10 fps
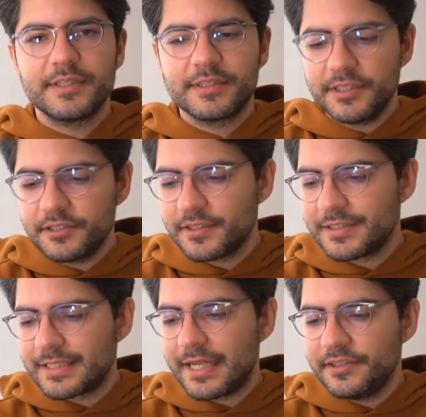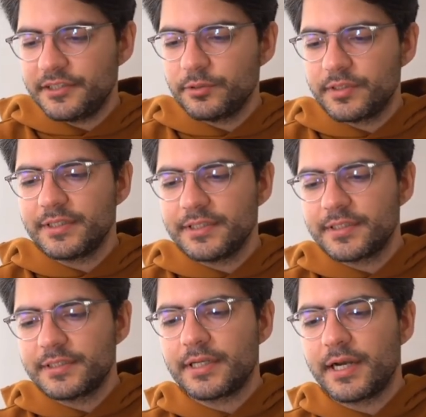decisions led you to this
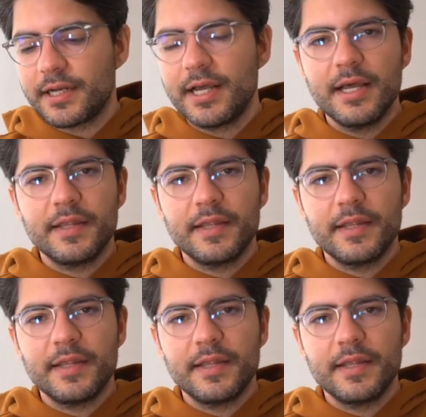design,